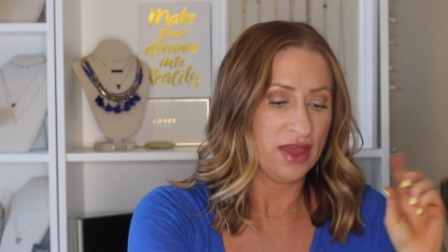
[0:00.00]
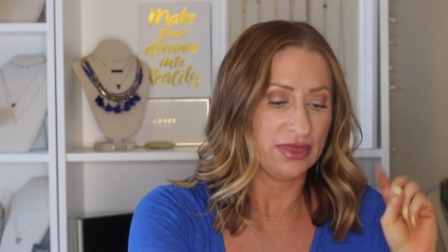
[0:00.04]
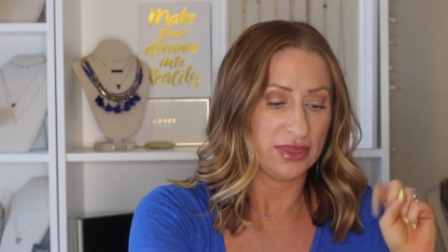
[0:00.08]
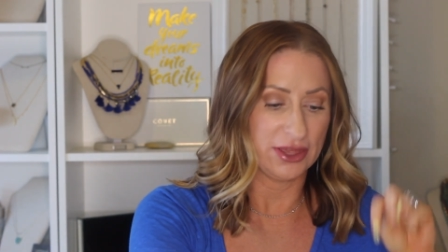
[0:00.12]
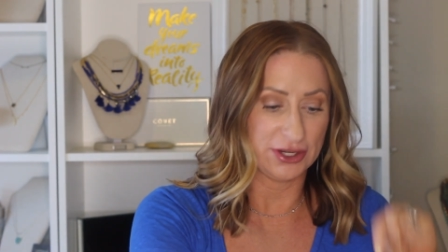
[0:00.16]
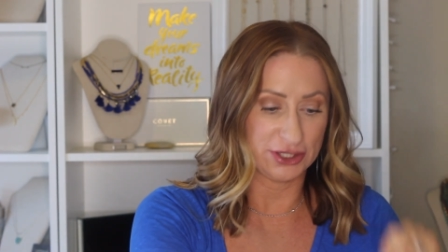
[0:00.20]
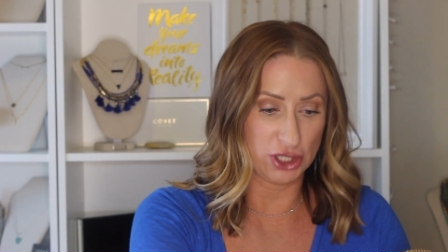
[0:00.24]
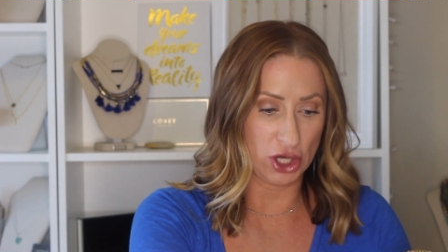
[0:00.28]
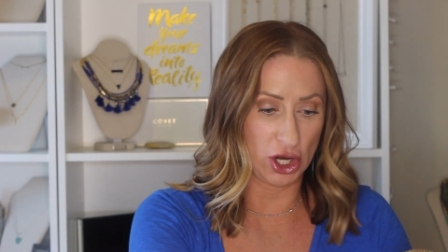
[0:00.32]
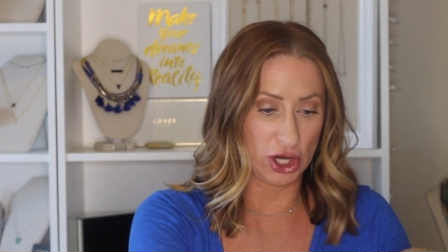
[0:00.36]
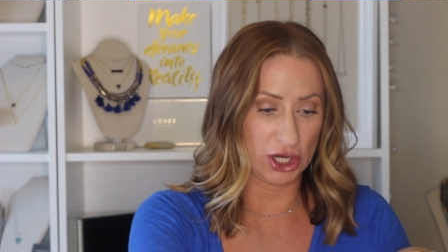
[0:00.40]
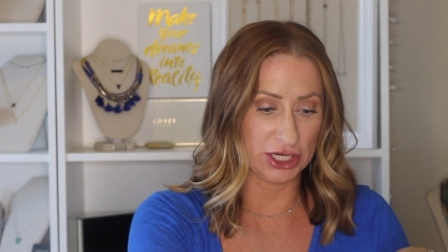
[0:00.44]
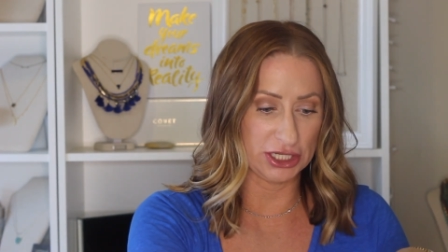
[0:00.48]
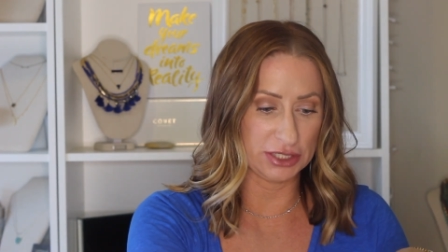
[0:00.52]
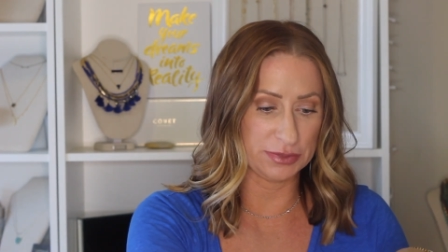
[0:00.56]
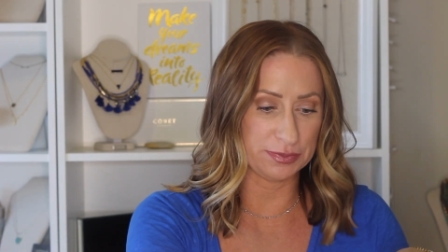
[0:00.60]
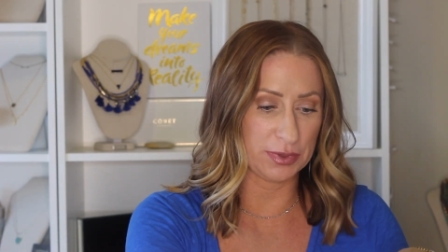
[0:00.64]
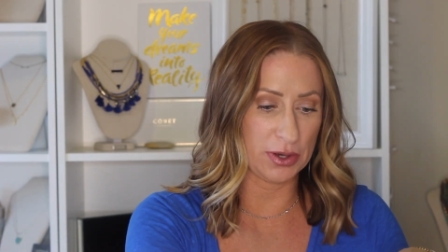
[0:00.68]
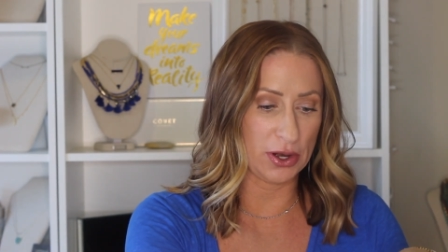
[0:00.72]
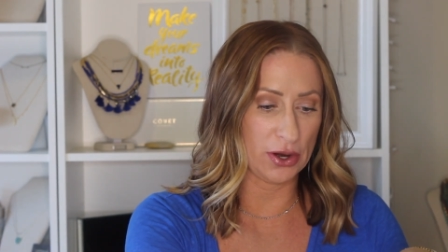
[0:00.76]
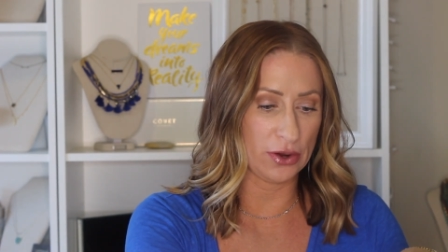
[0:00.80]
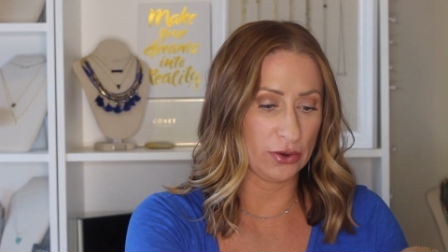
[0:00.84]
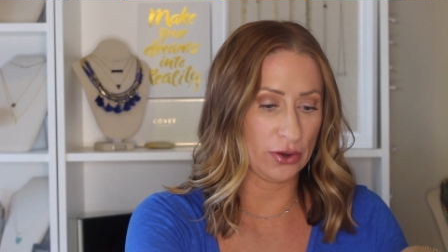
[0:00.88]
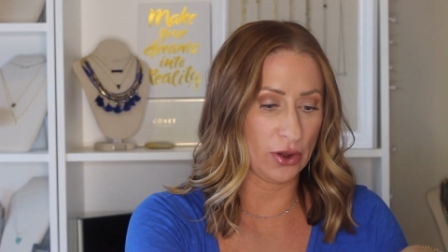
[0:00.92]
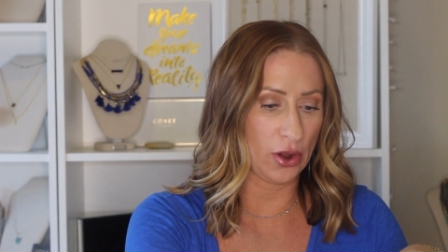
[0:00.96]
the Tartiest
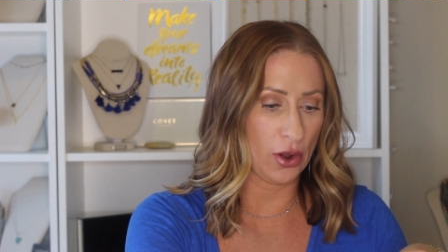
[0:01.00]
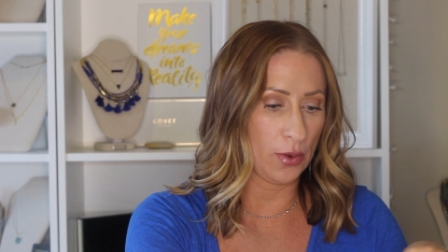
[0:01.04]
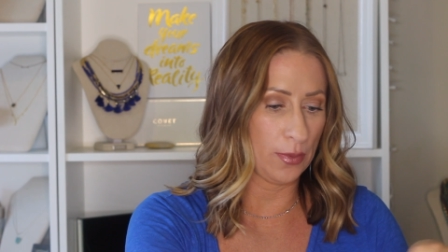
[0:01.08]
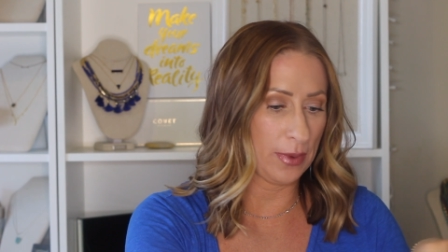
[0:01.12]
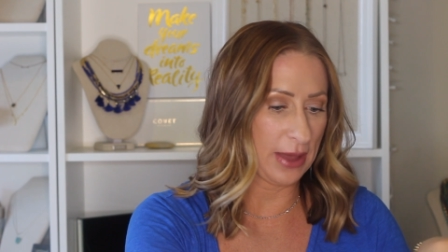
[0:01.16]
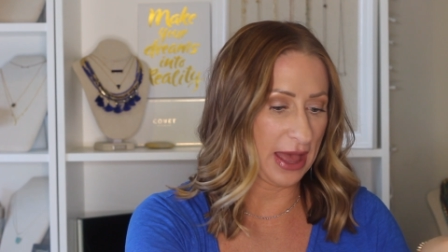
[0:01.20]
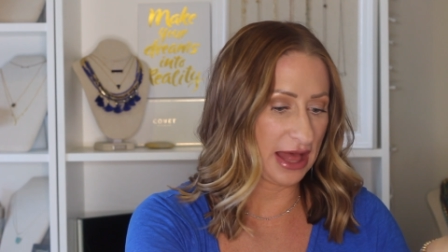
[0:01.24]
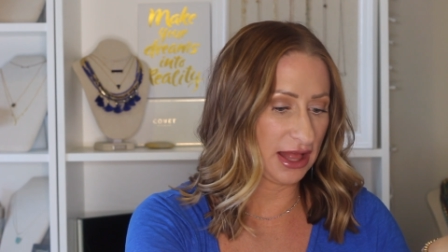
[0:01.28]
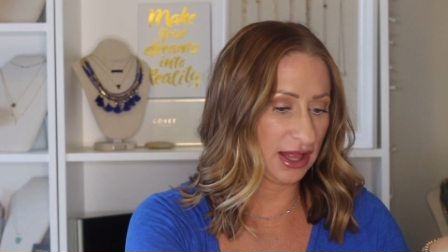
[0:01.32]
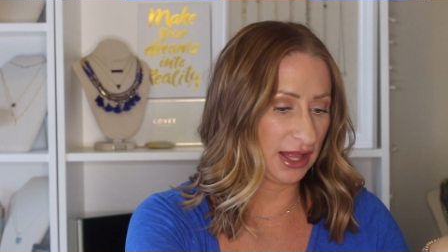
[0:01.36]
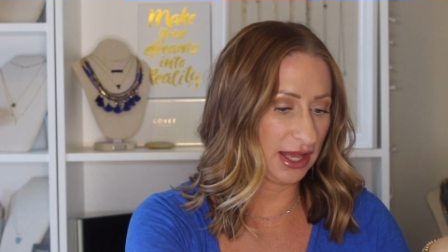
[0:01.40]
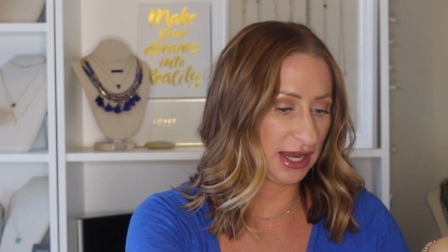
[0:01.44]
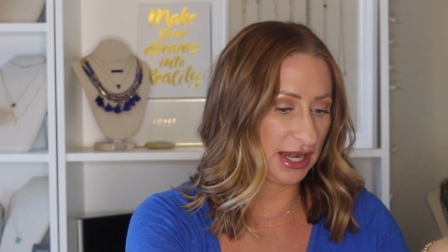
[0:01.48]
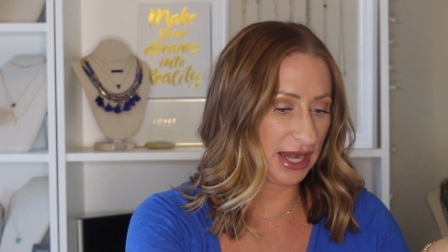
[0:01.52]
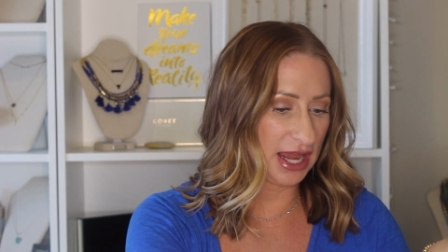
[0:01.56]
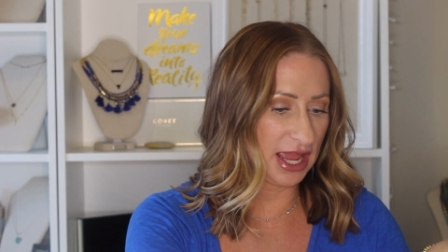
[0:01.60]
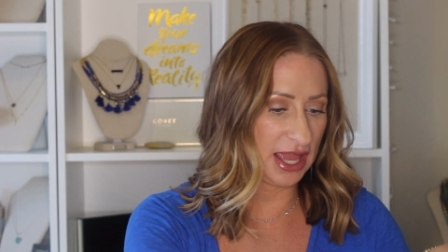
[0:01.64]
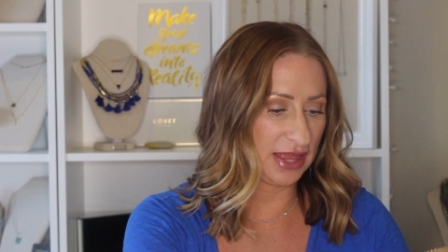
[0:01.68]
Pro Go palette,